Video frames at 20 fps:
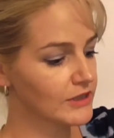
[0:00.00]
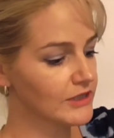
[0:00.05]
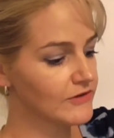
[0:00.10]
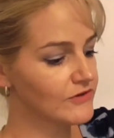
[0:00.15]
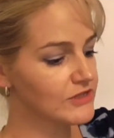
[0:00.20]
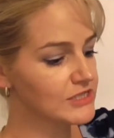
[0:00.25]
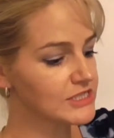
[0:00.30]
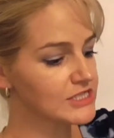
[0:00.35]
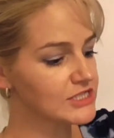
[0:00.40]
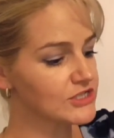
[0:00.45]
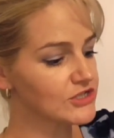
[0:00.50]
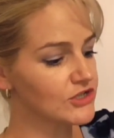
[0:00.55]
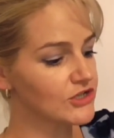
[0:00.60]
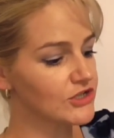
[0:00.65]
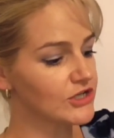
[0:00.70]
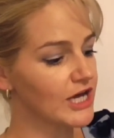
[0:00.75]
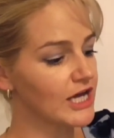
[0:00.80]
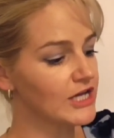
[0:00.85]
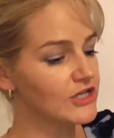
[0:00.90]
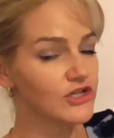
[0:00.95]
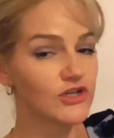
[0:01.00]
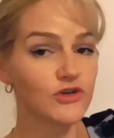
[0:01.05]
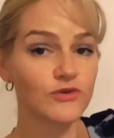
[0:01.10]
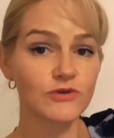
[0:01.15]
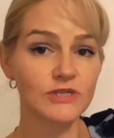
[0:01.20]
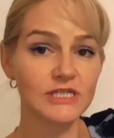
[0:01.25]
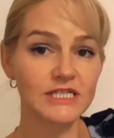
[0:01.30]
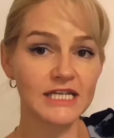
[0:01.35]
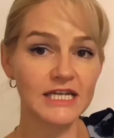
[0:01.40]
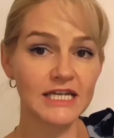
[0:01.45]
Give it a stir and you
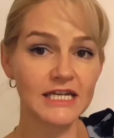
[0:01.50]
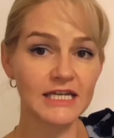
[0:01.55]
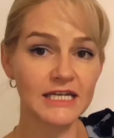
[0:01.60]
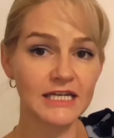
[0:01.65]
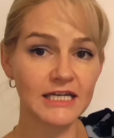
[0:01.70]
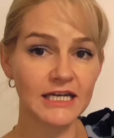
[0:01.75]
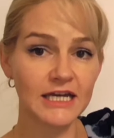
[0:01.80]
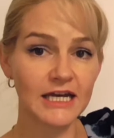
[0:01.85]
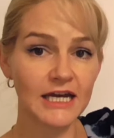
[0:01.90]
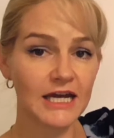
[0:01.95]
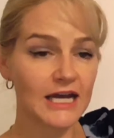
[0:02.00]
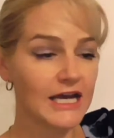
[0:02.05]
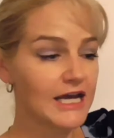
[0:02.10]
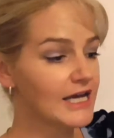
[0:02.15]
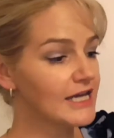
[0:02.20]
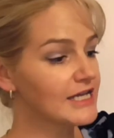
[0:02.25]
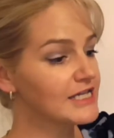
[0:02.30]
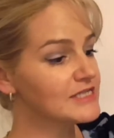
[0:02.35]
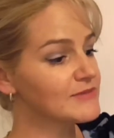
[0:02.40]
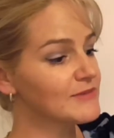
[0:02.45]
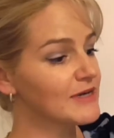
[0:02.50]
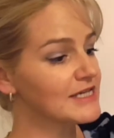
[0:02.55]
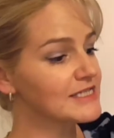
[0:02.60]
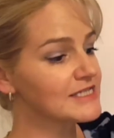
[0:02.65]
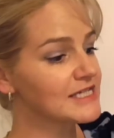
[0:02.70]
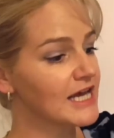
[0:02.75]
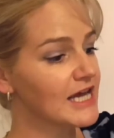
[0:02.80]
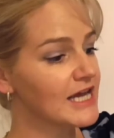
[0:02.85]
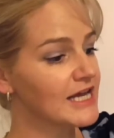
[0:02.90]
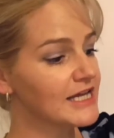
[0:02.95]
will see it is
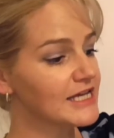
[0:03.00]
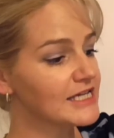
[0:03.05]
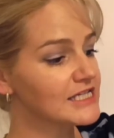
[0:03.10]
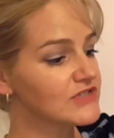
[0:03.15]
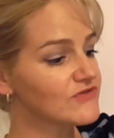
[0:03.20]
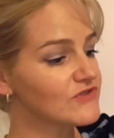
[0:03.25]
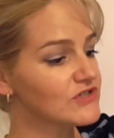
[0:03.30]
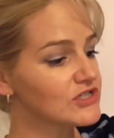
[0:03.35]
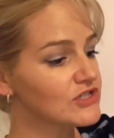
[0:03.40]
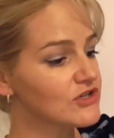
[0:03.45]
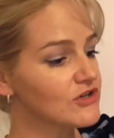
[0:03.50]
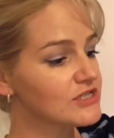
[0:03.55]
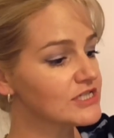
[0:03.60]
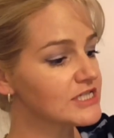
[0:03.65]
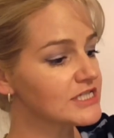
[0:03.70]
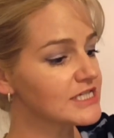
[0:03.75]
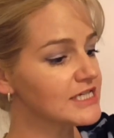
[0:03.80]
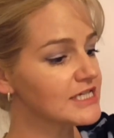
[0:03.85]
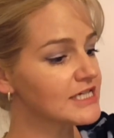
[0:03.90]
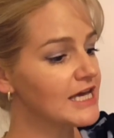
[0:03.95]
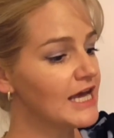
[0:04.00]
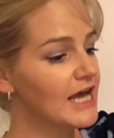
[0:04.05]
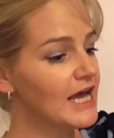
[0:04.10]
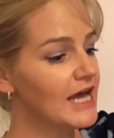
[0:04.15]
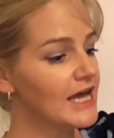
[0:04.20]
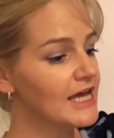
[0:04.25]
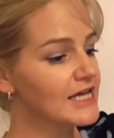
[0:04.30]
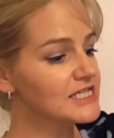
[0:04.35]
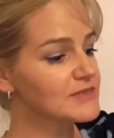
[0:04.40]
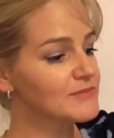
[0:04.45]
maintaining its viscosity
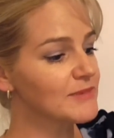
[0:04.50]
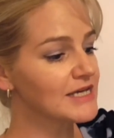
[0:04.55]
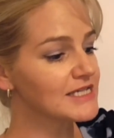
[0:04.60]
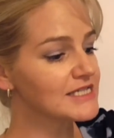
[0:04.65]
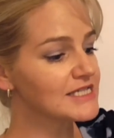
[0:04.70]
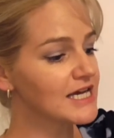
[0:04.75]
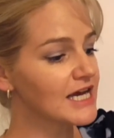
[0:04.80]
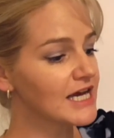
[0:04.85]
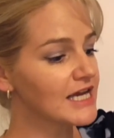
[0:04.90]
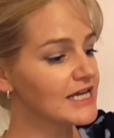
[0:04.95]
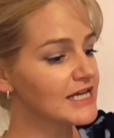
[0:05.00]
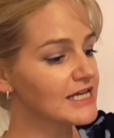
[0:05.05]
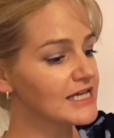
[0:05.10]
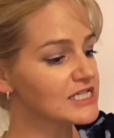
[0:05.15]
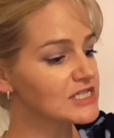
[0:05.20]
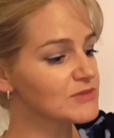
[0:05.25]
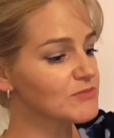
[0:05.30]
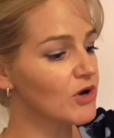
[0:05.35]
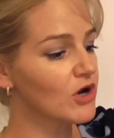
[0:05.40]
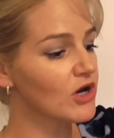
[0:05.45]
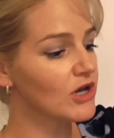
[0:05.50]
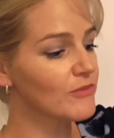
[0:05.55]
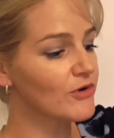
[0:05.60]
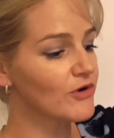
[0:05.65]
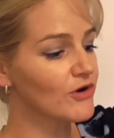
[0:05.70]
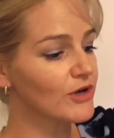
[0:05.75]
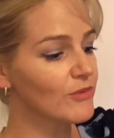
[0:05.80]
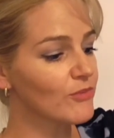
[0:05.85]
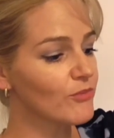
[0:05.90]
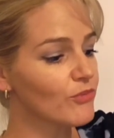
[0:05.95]
it's maintaining its
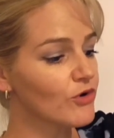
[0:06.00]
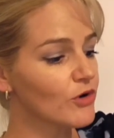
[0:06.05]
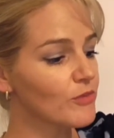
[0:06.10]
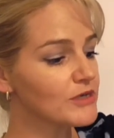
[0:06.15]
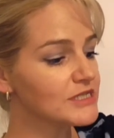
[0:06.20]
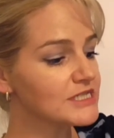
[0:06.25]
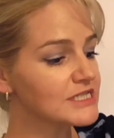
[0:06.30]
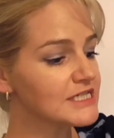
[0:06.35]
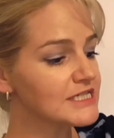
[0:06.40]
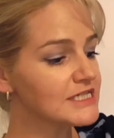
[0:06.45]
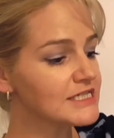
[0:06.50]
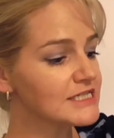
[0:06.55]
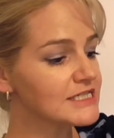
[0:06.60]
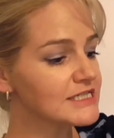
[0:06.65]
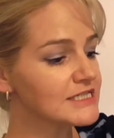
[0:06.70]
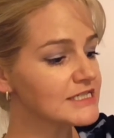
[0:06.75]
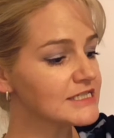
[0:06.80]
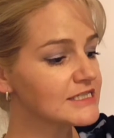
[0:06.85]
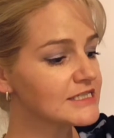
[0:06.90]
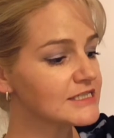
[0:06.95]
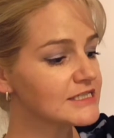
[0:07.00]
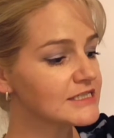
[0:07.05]
polymeric properties.